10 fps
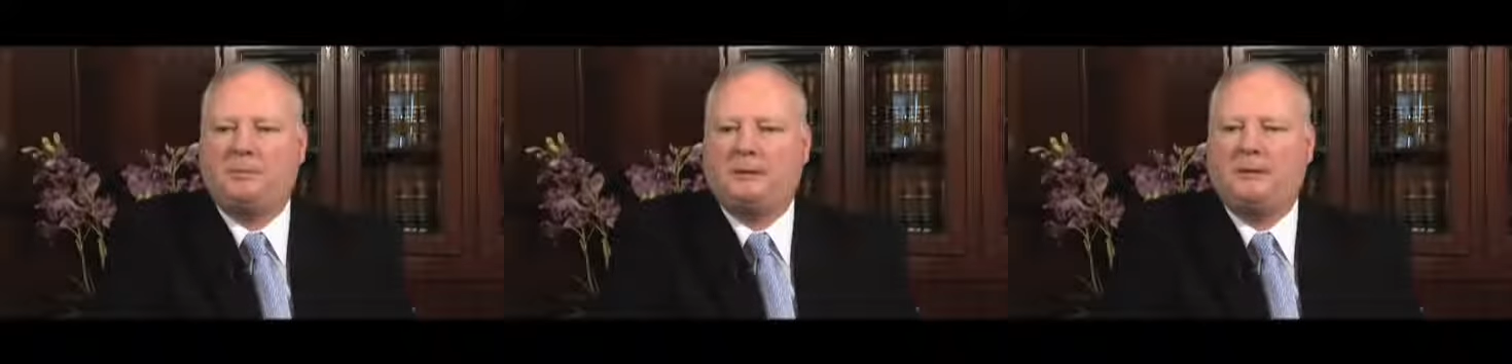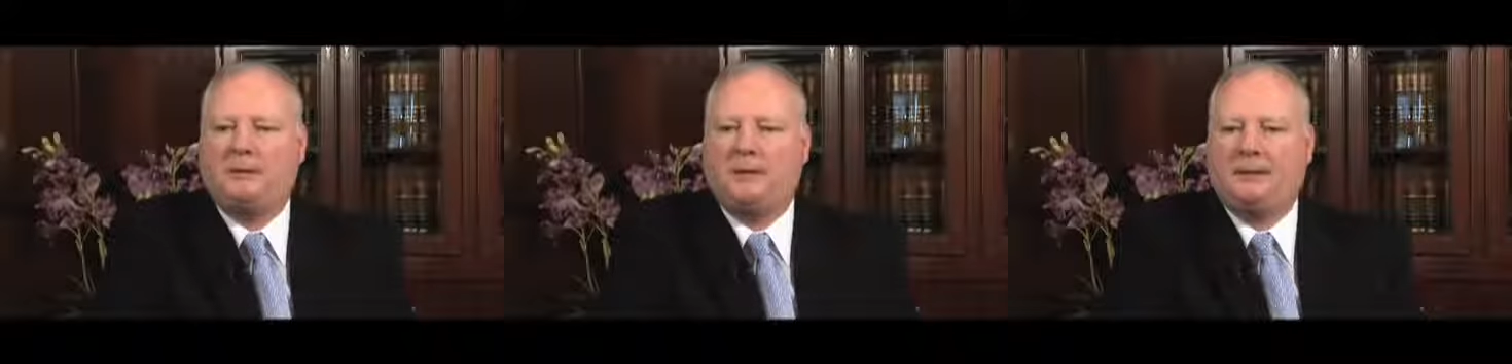
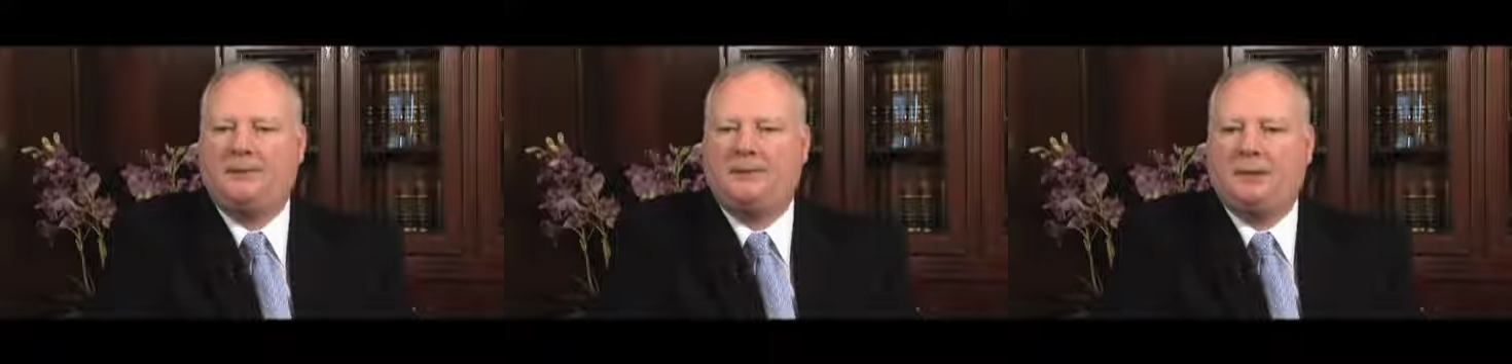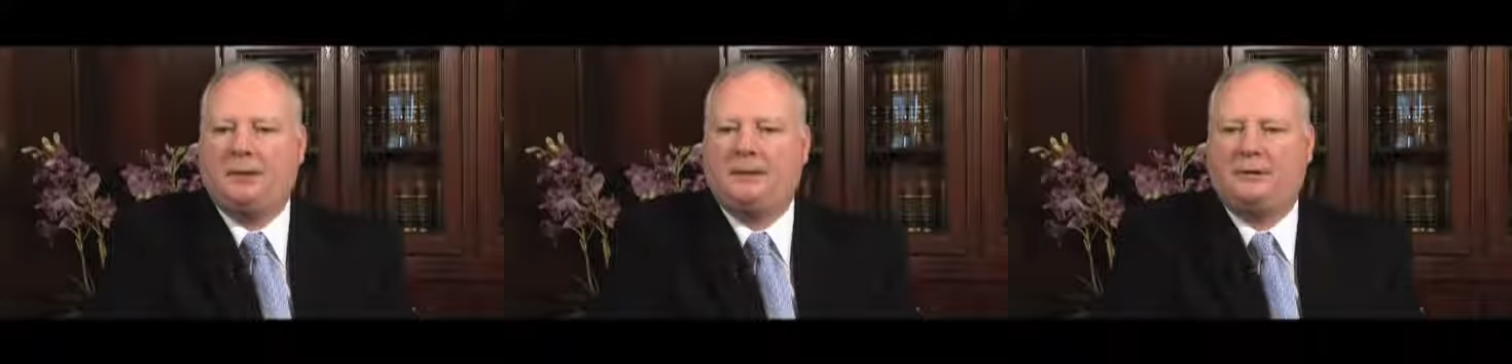many times
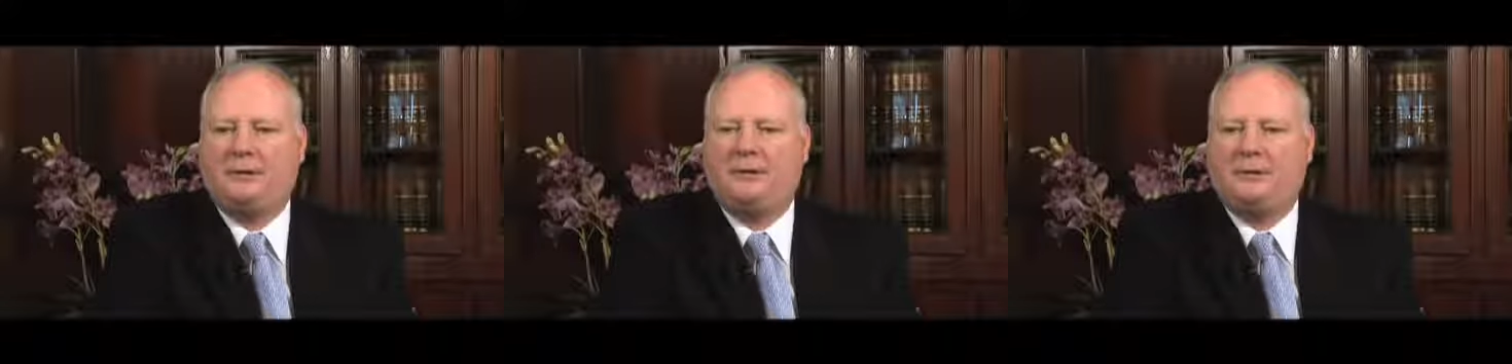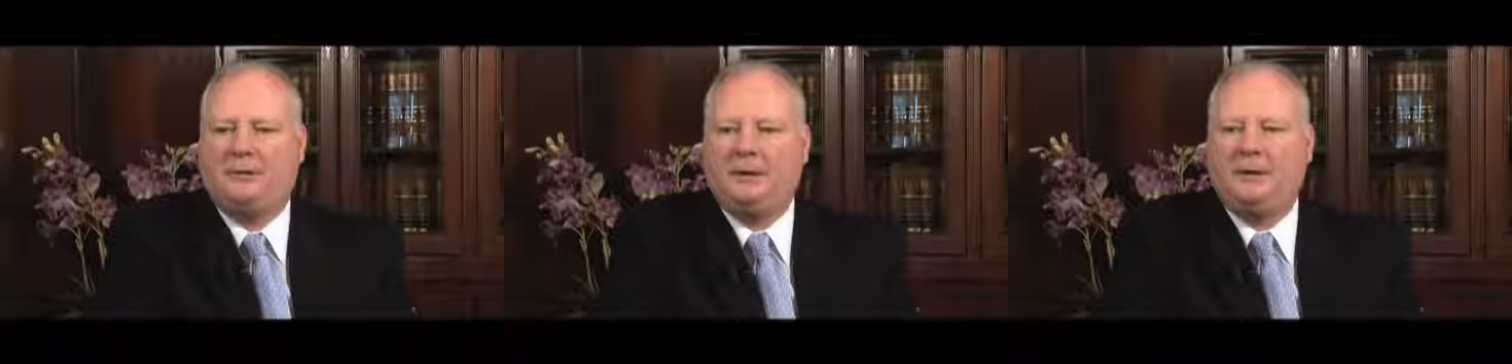John
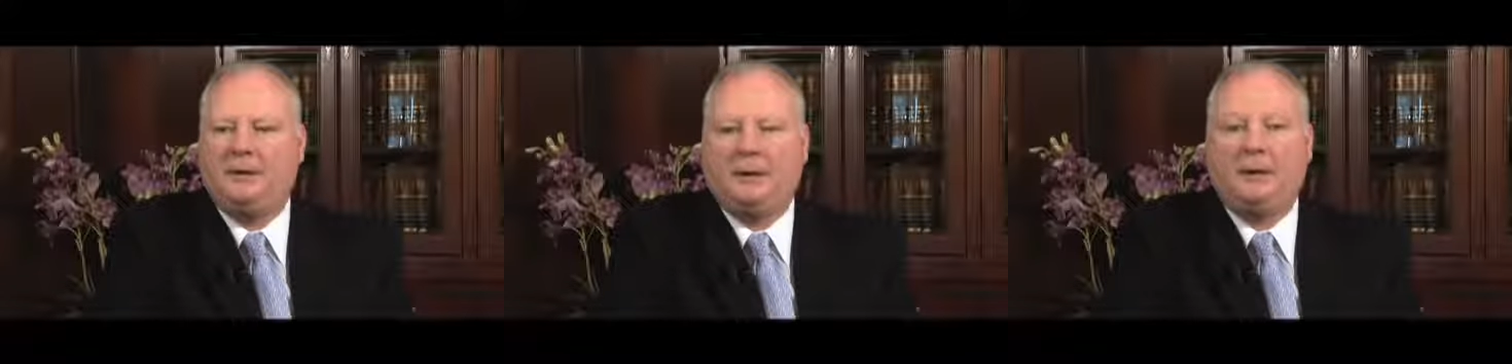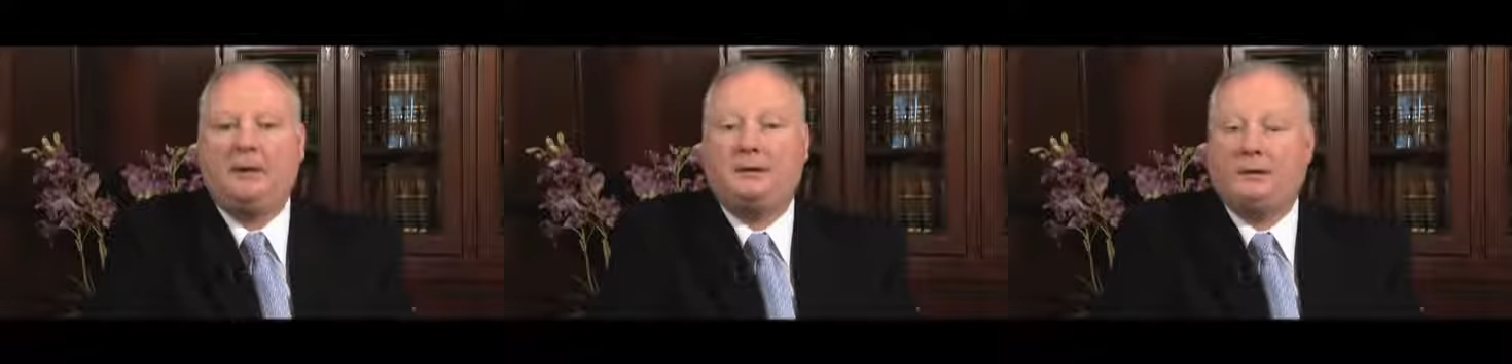calling me
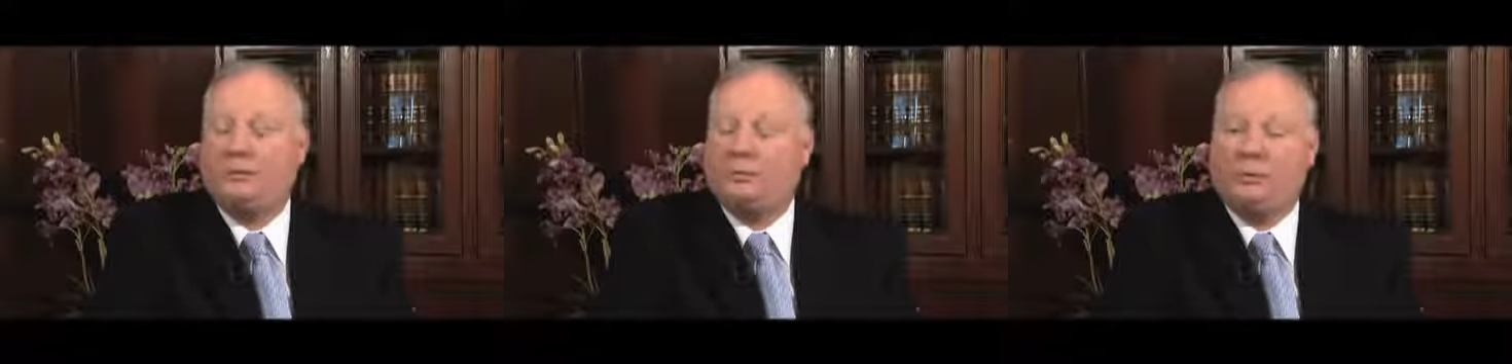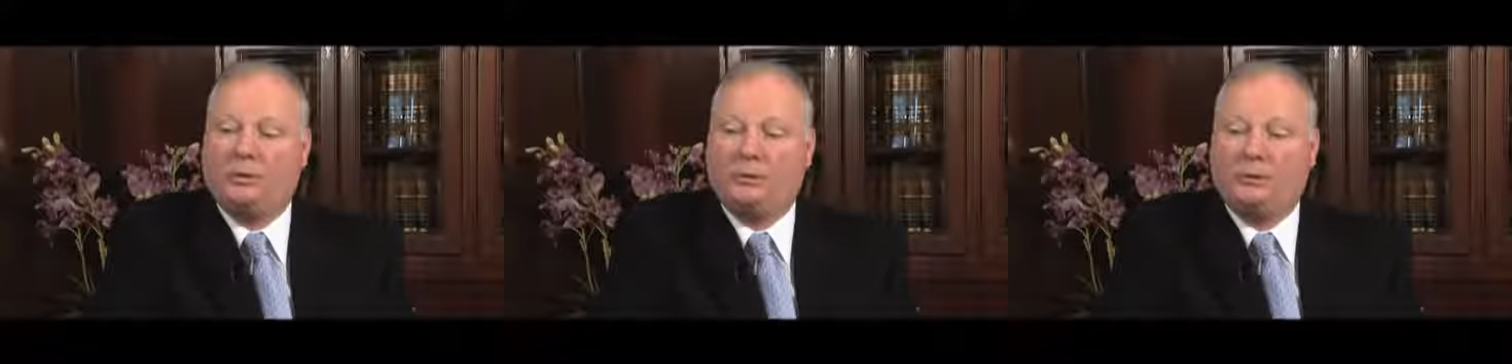and other
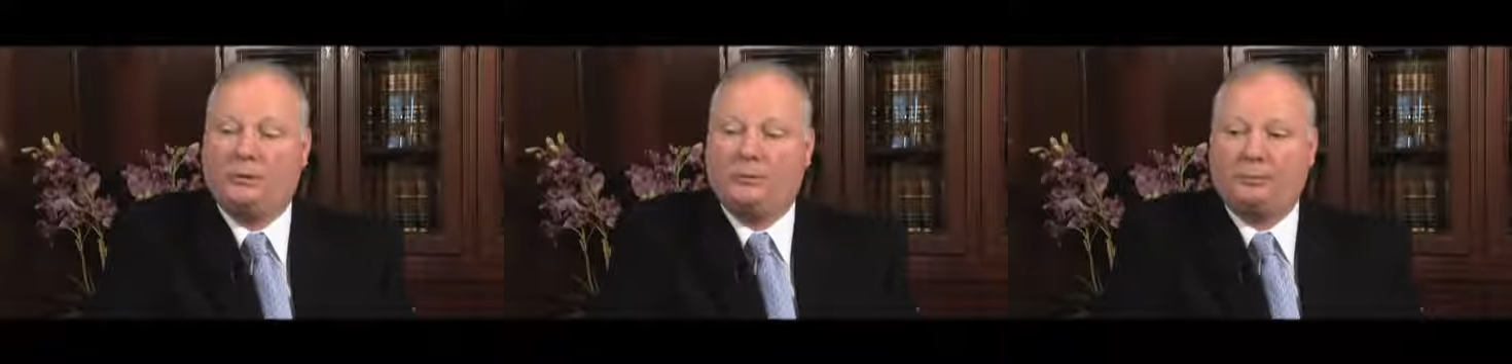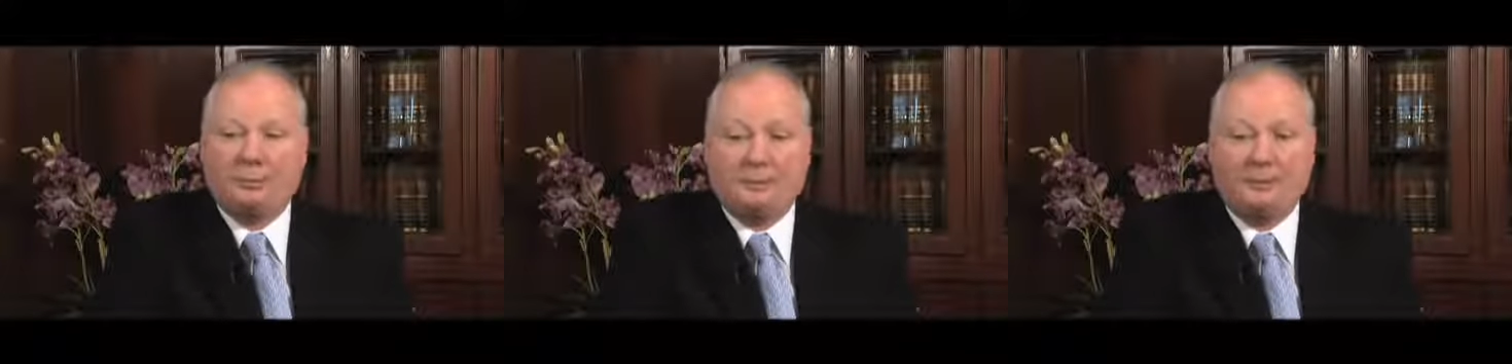board members
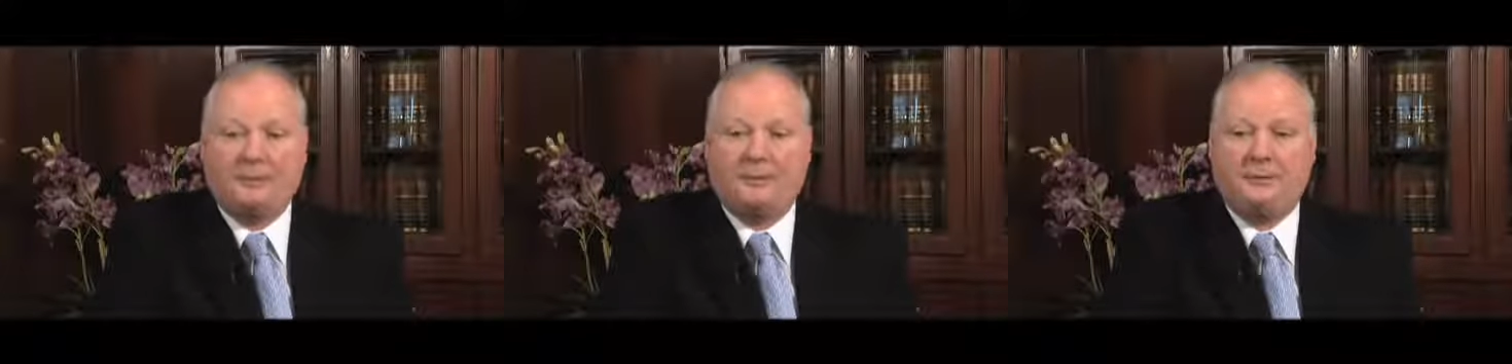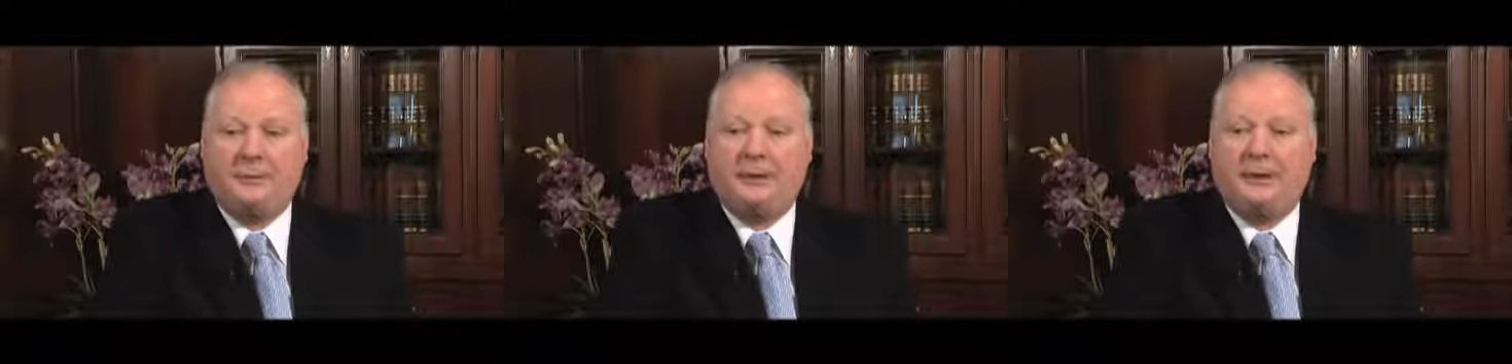prior to
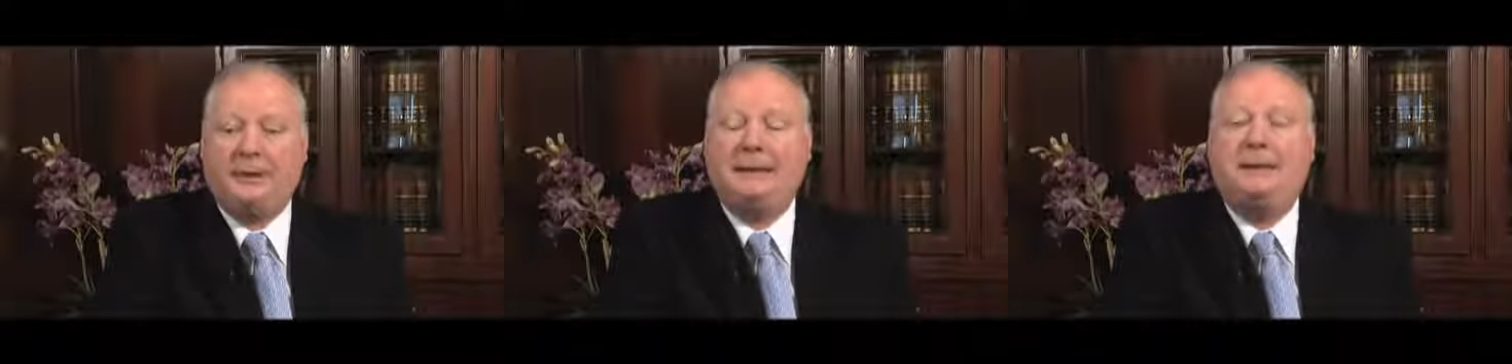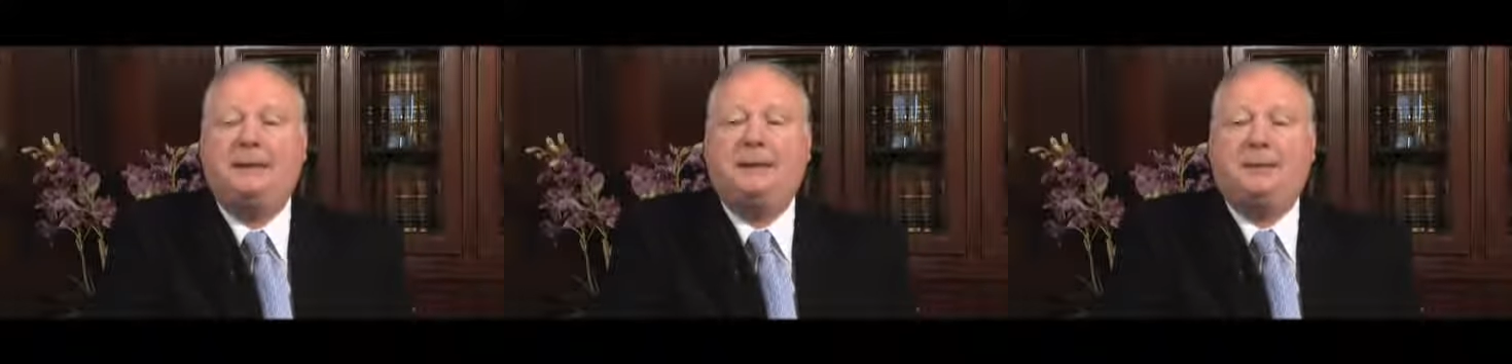the meeting.
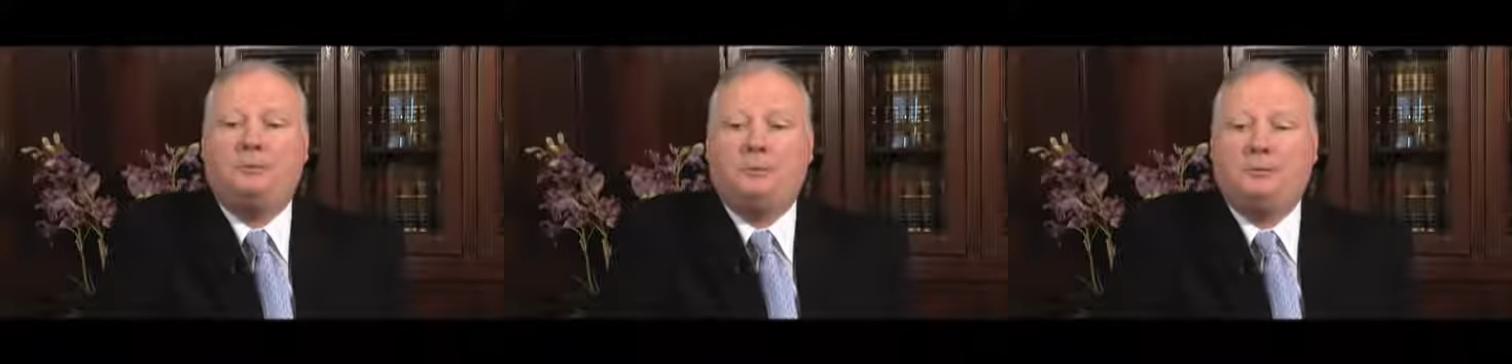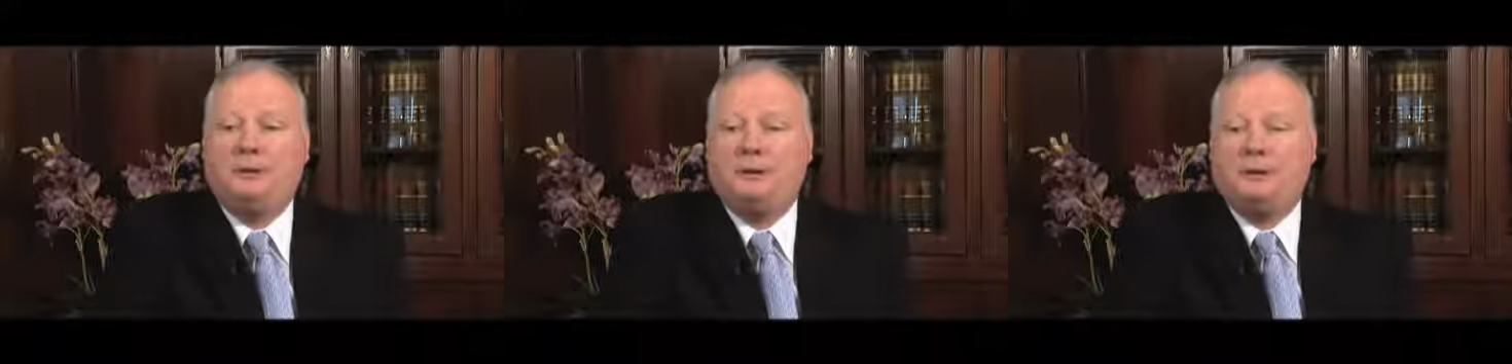We
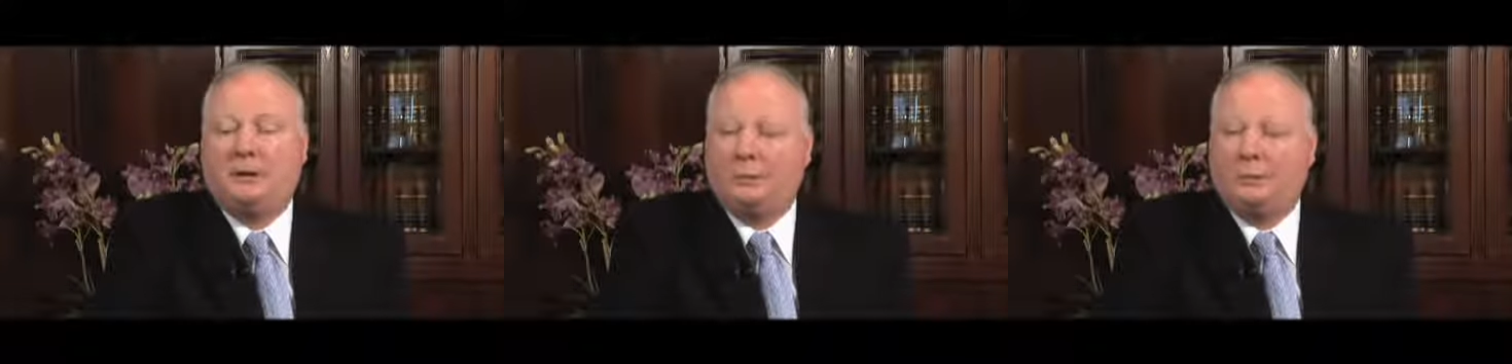would get our